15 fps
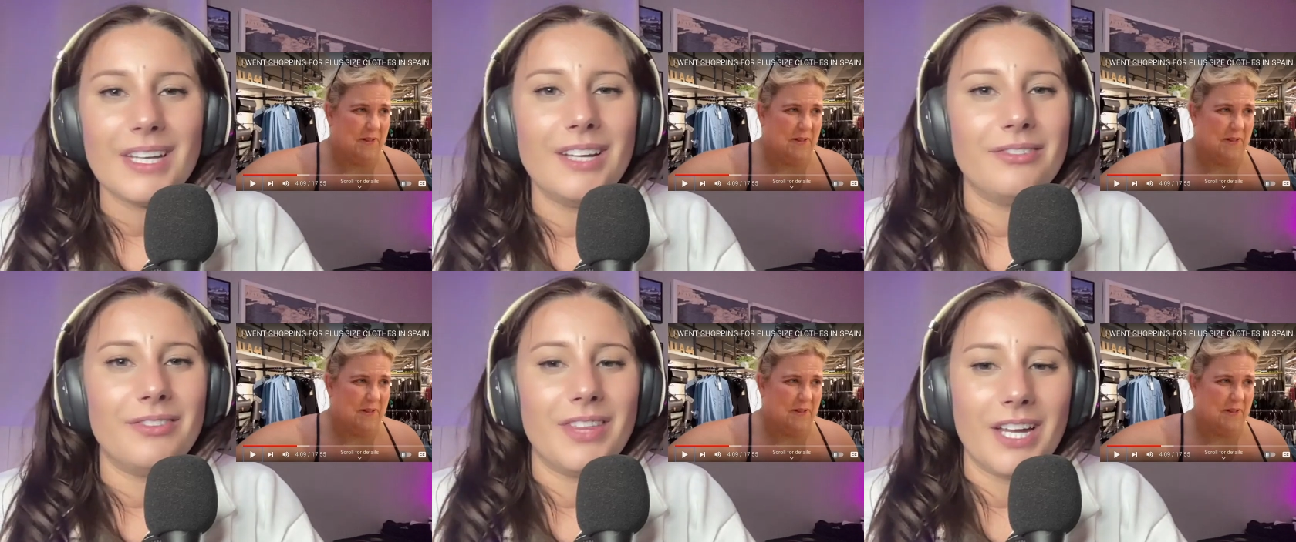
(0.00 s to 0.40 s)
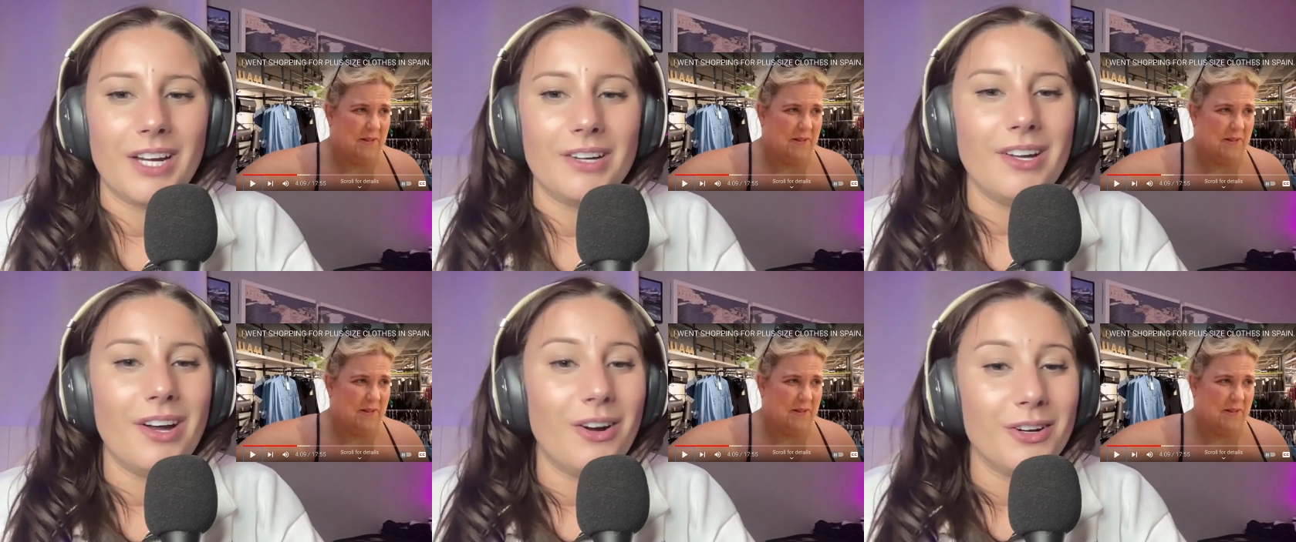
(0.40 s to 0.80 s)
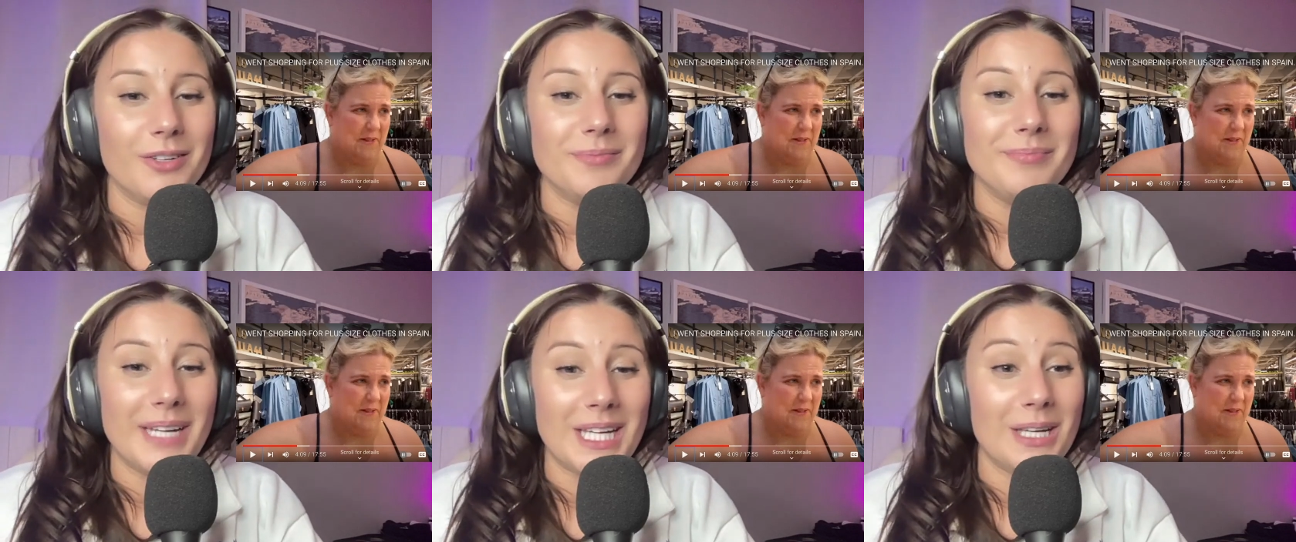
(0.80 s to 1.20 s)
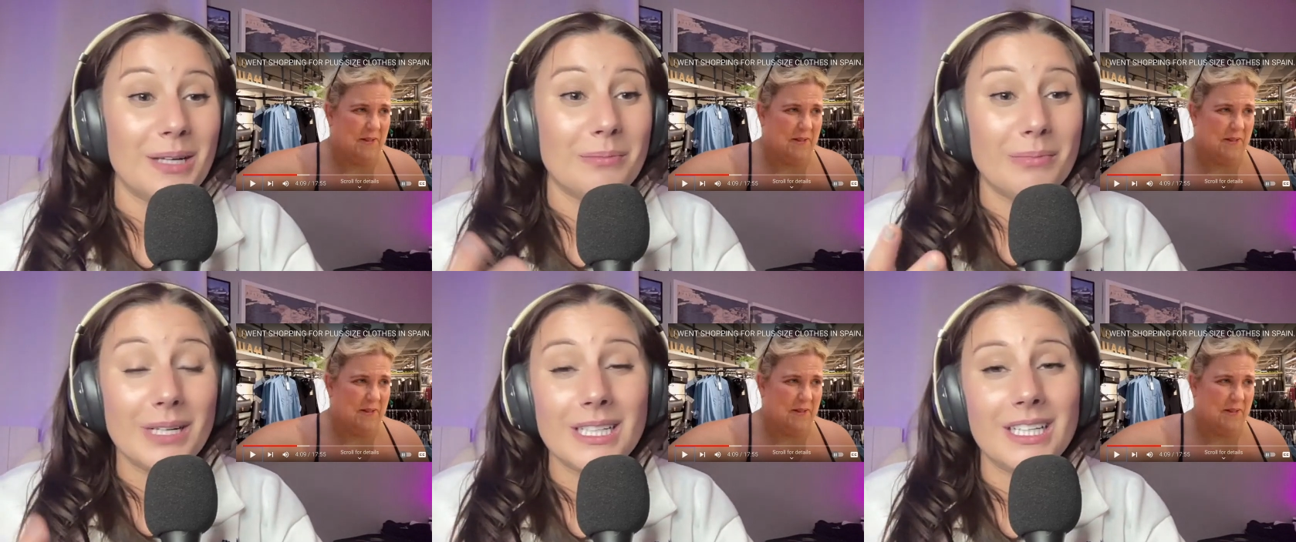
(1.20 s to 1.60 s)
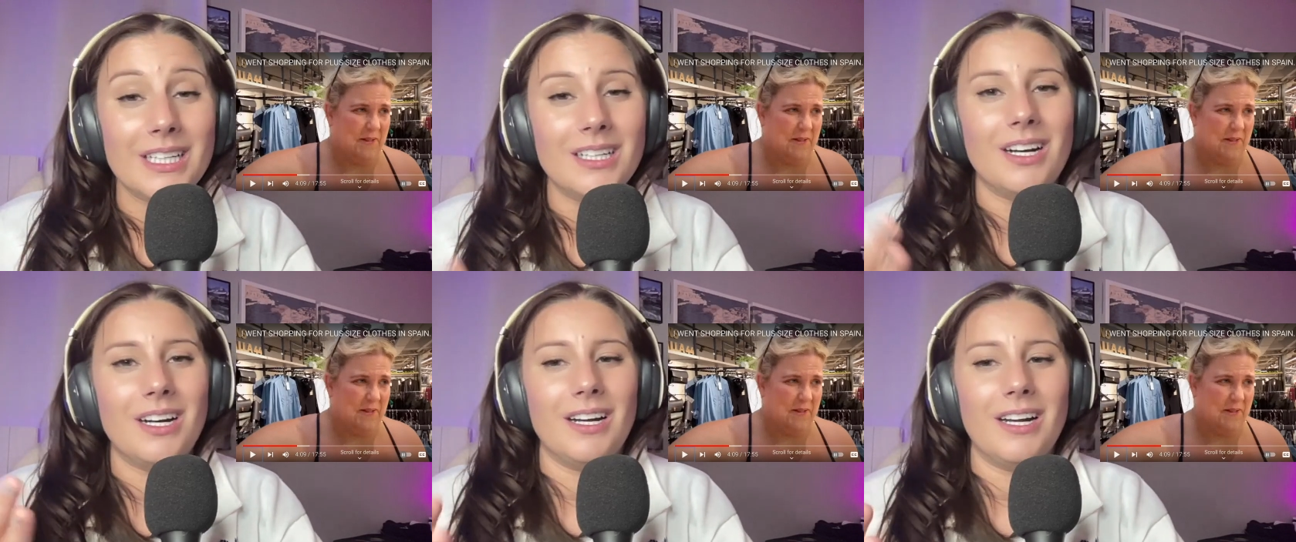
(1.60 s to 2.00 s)
Speaker 1: If they aren't making
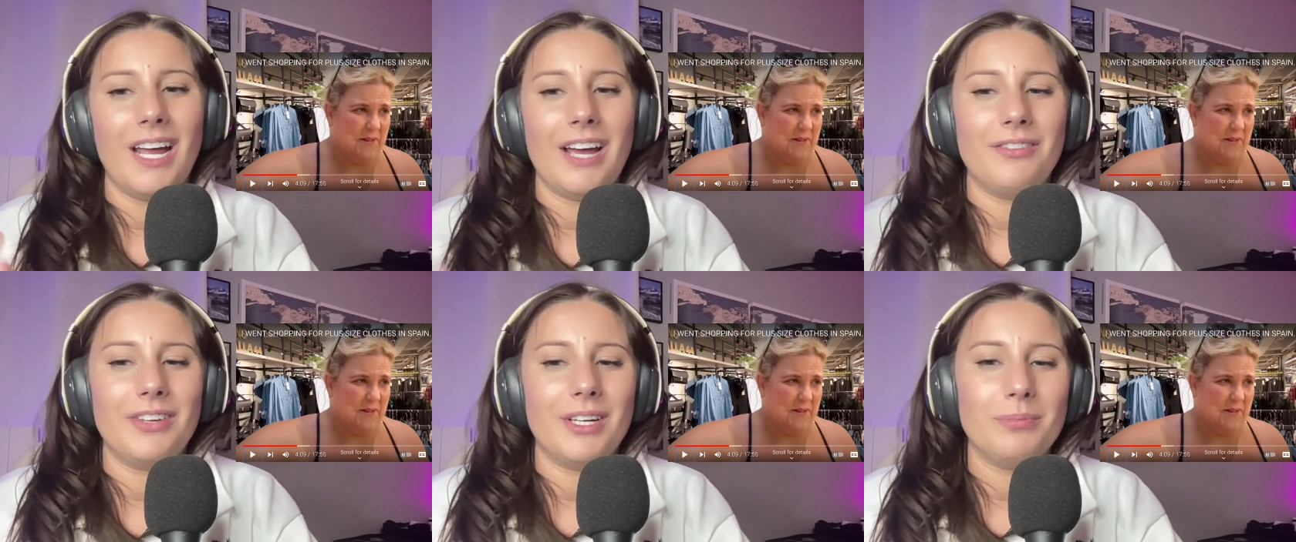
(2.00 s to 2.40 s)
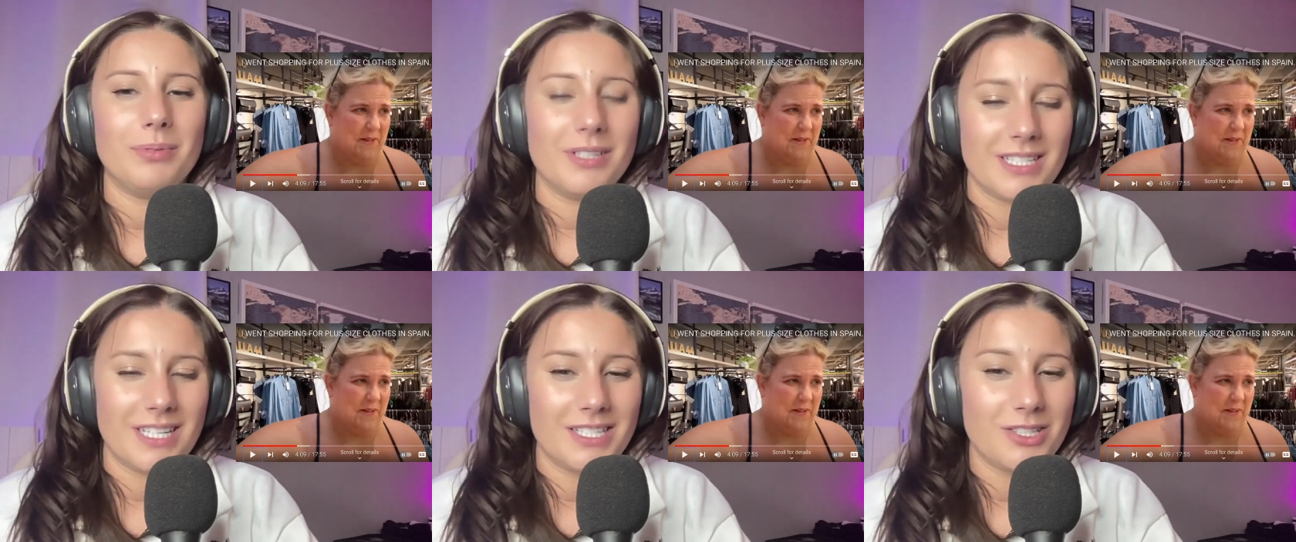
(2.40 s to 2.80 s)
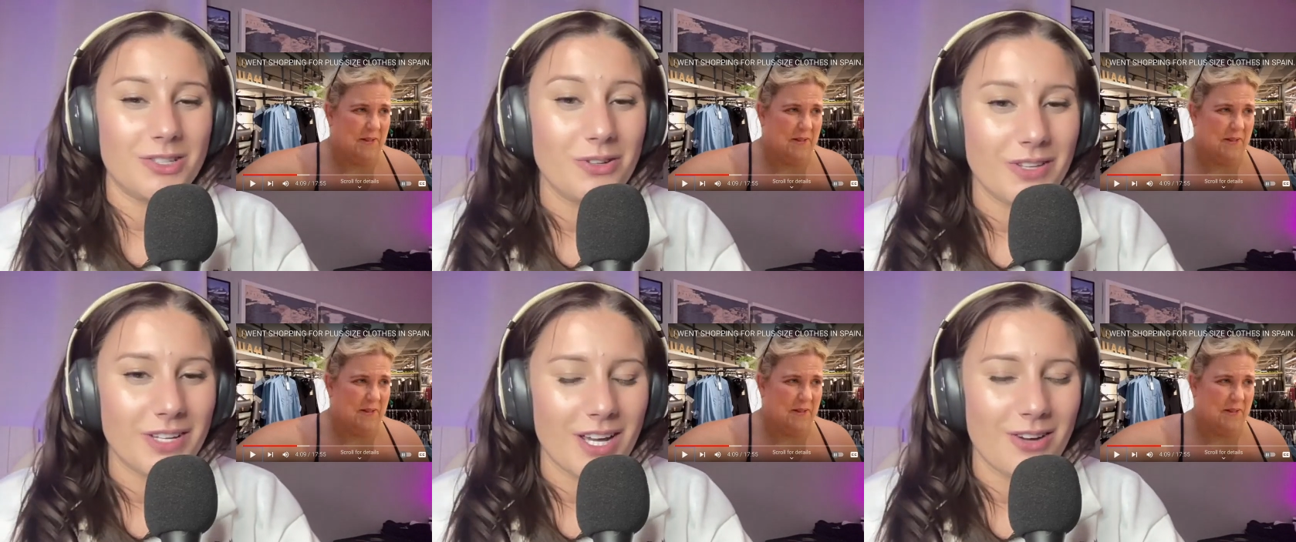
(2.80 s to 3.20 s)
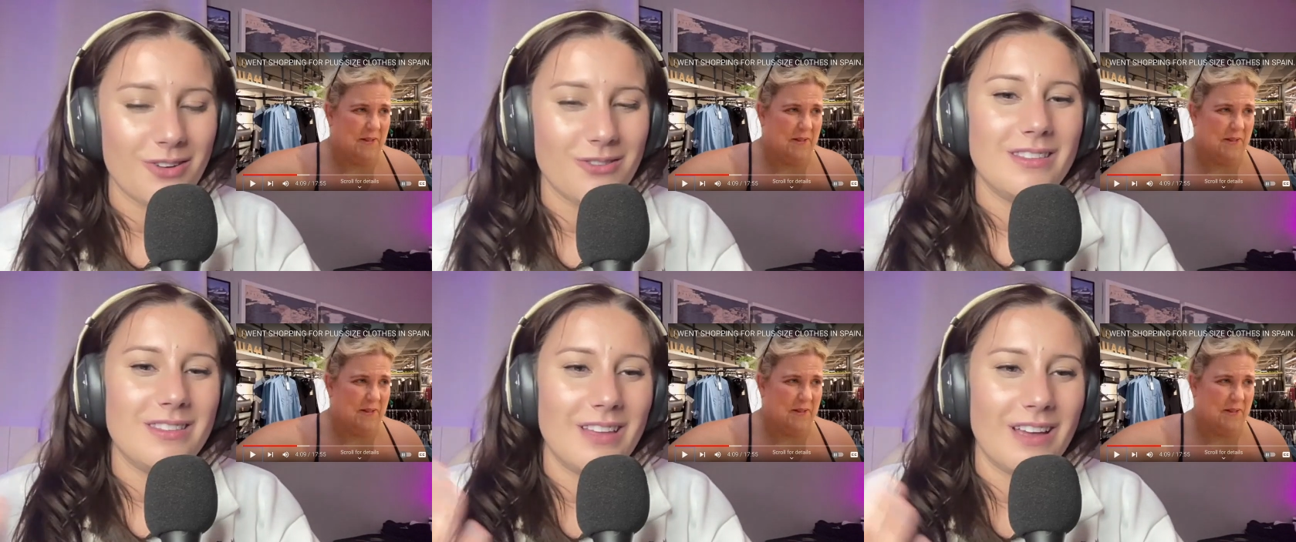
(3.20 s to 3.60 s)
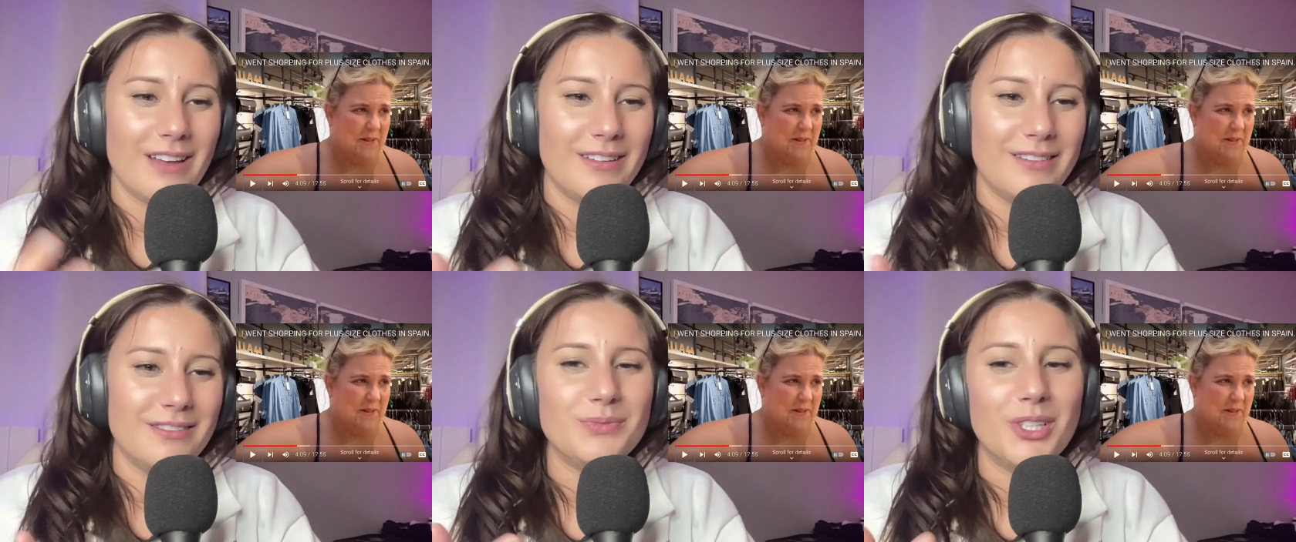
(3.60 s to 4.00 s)
money on having plus size clothing out,
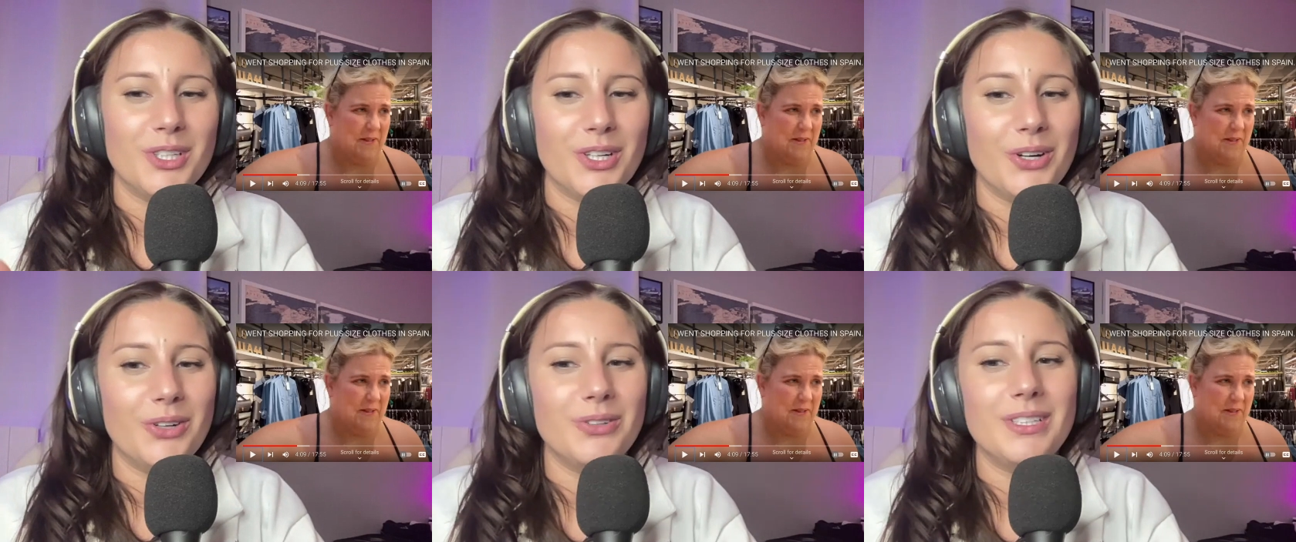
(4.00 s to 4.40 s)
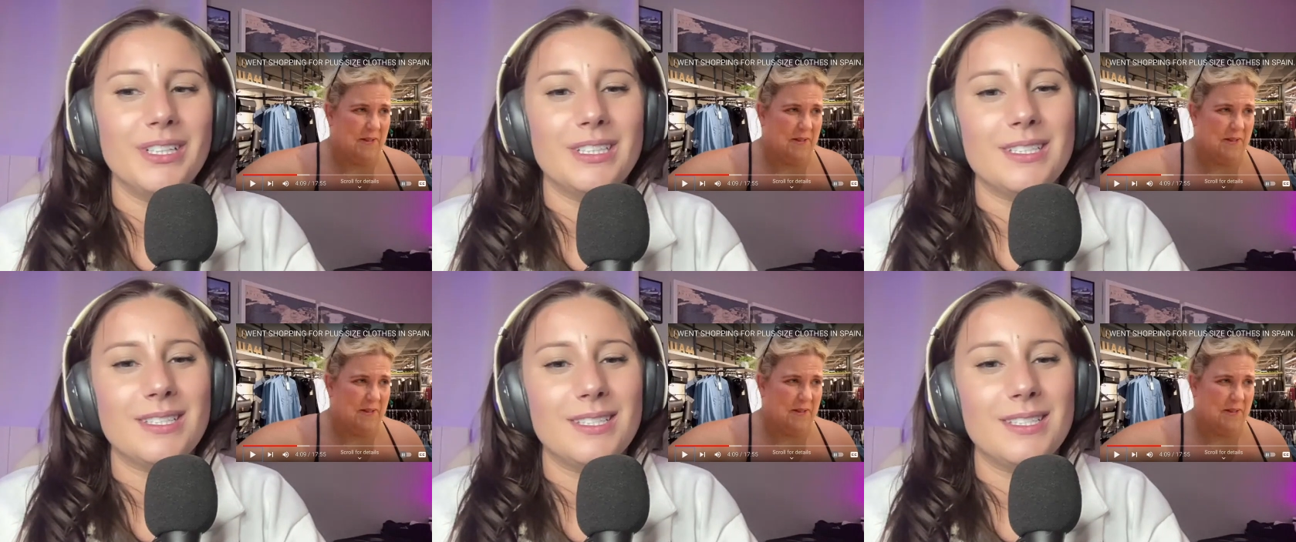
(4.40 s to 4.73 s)
then you know it